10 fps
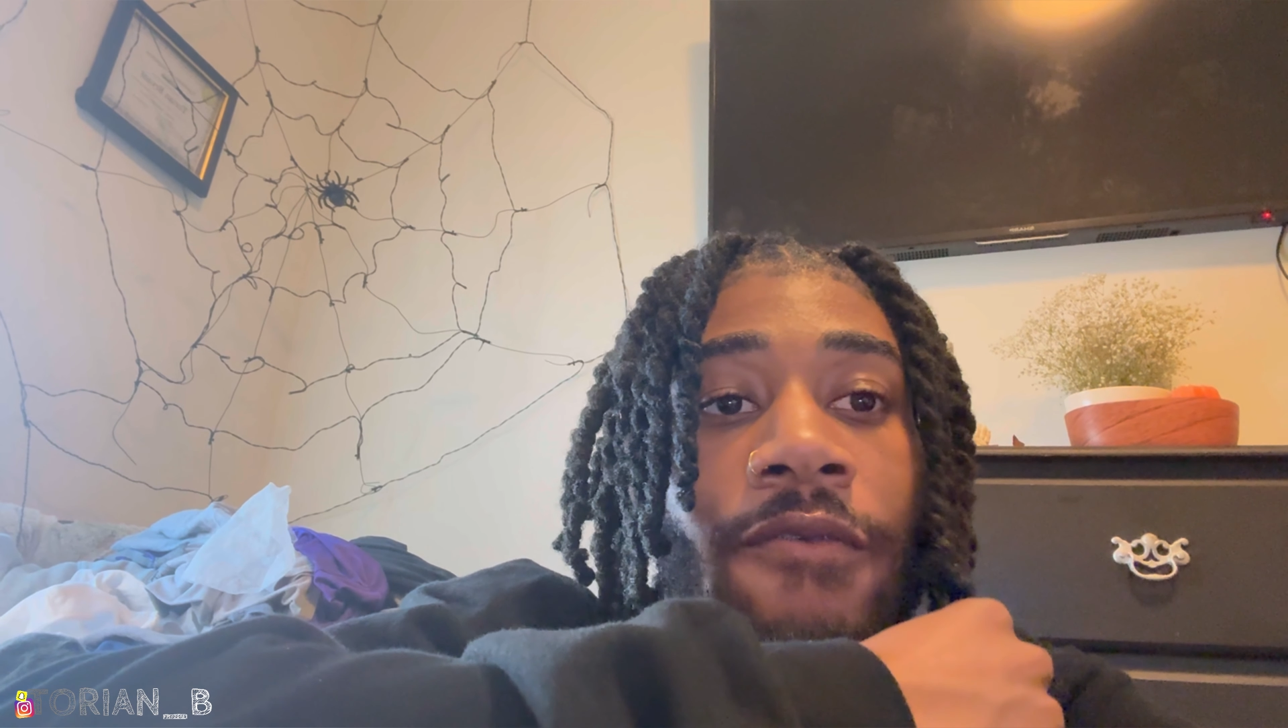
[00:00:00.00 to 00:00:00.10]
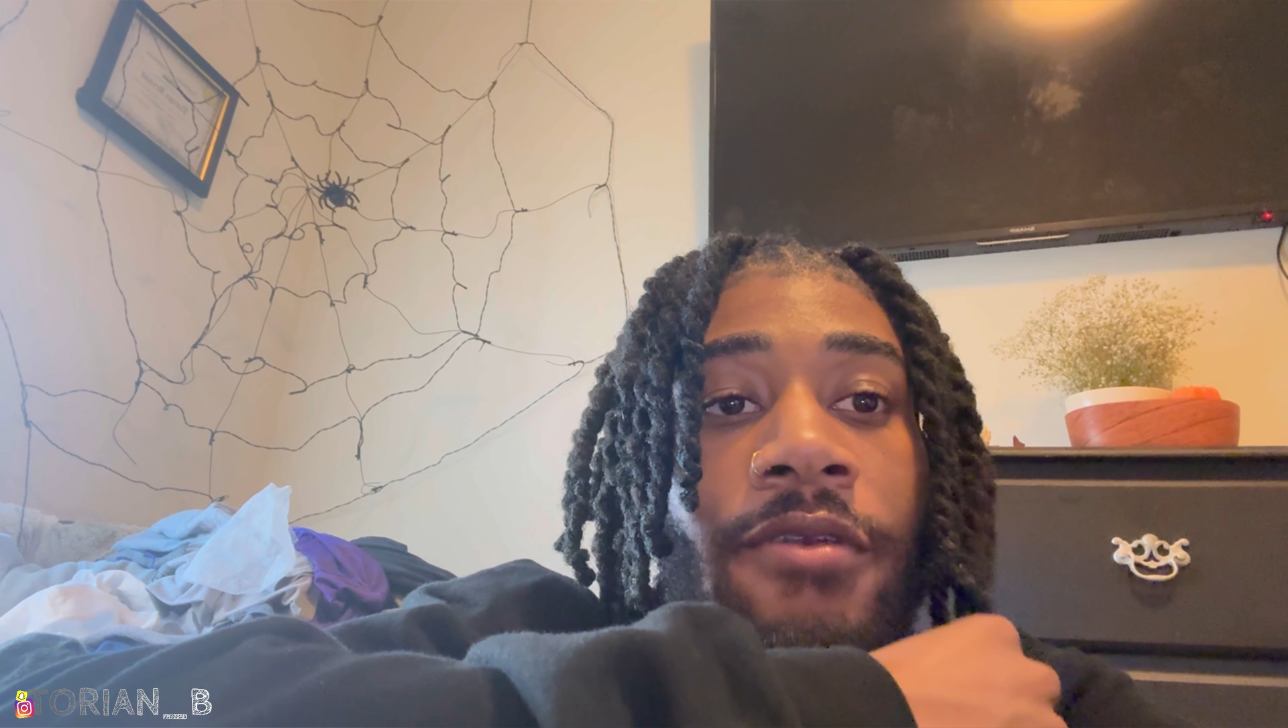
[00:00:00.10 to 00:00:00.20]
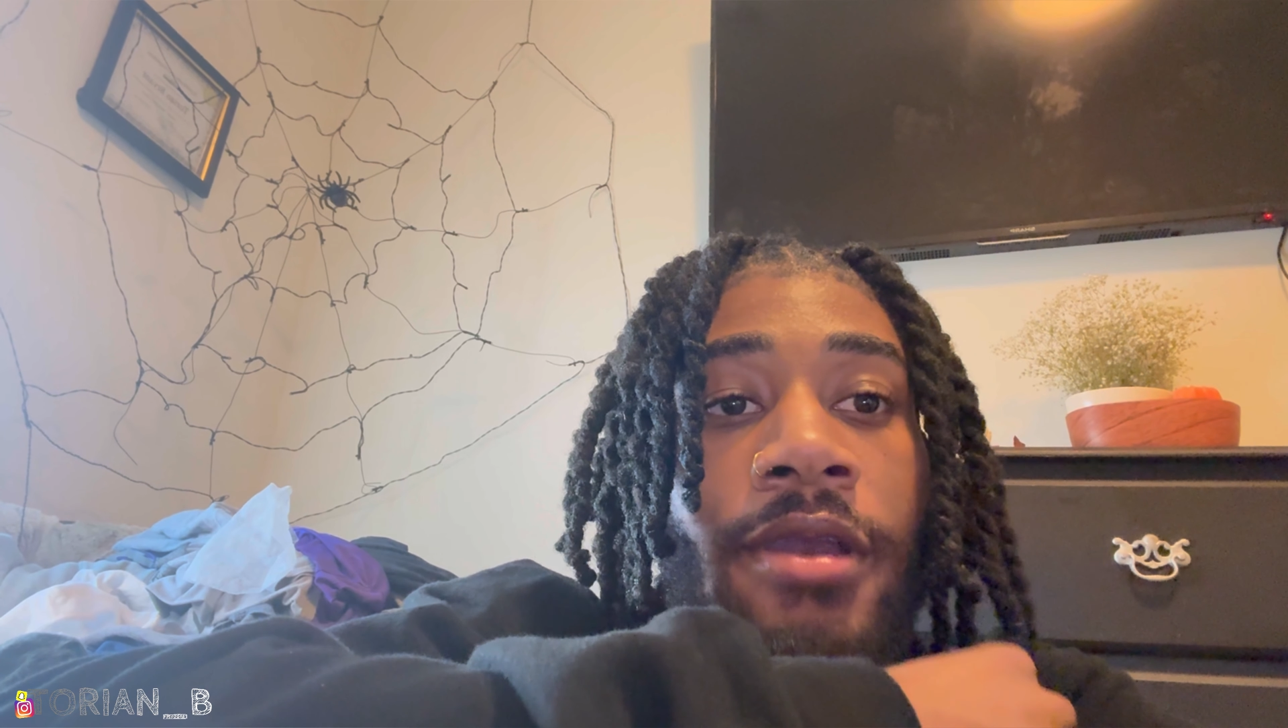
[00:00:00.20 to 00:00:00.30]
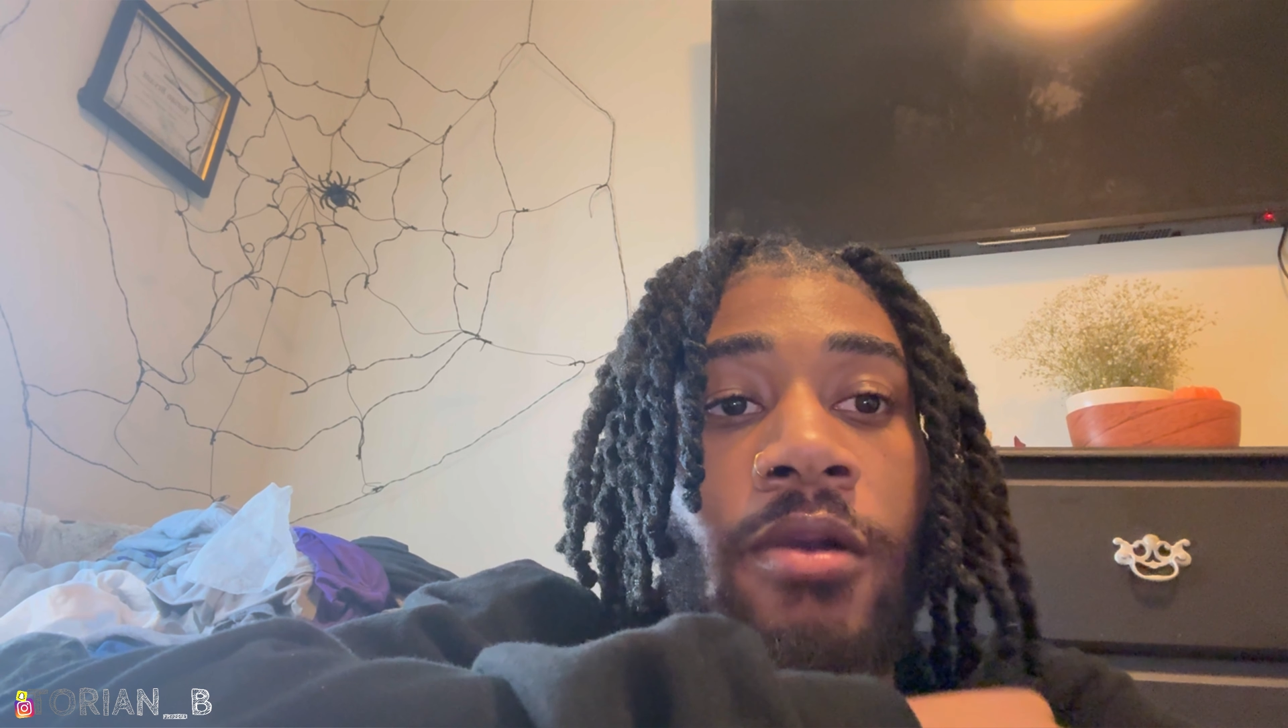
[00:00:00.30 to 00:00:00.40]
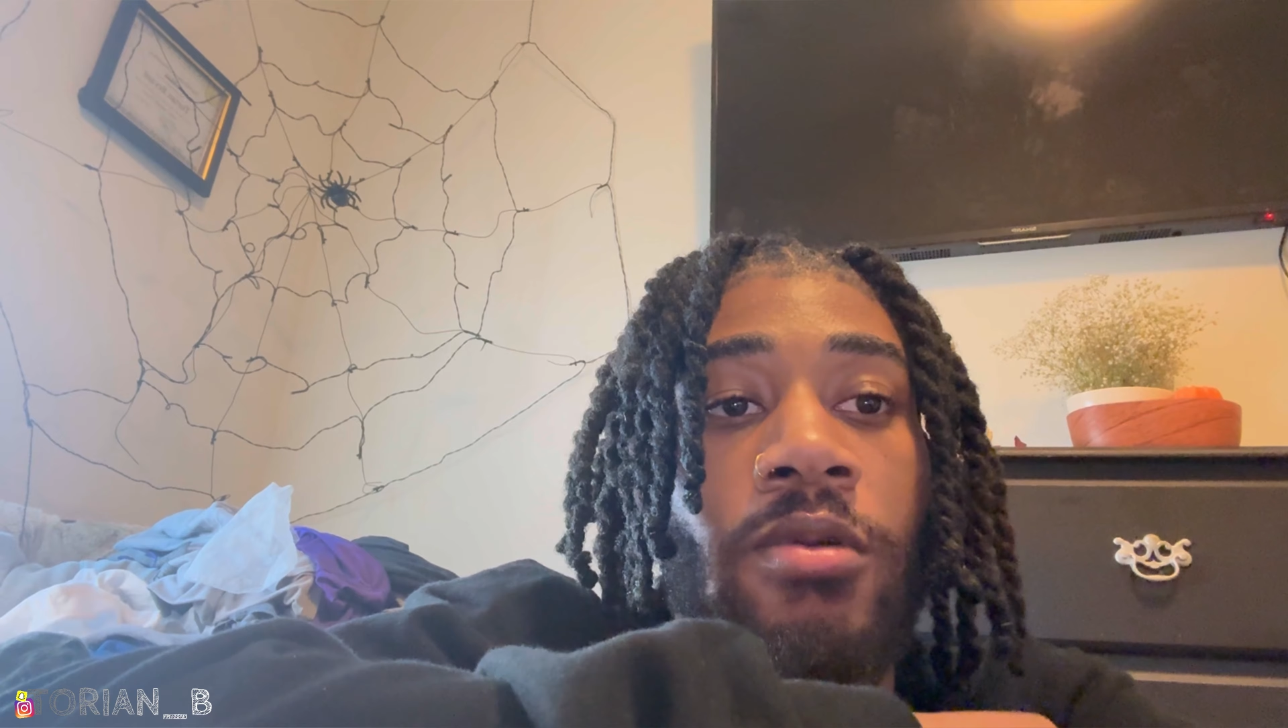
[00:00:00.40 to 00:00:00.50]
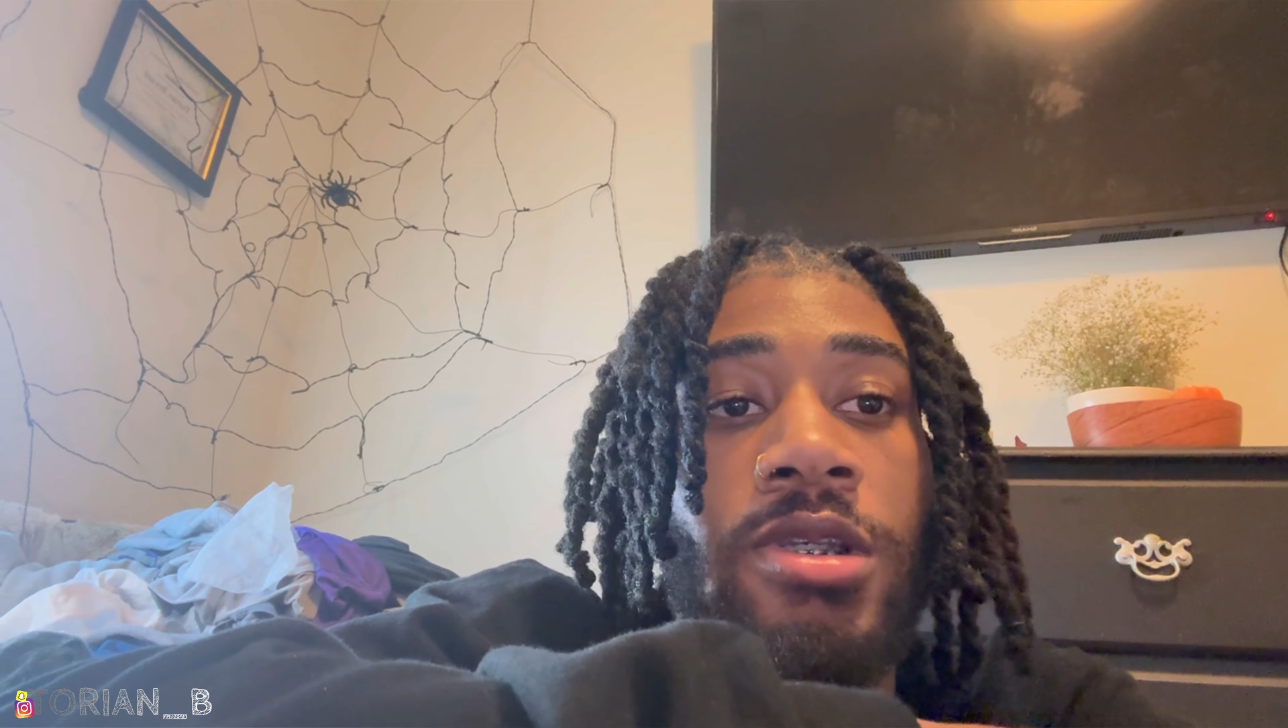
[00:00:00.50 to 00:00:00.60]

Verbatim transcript: figure out what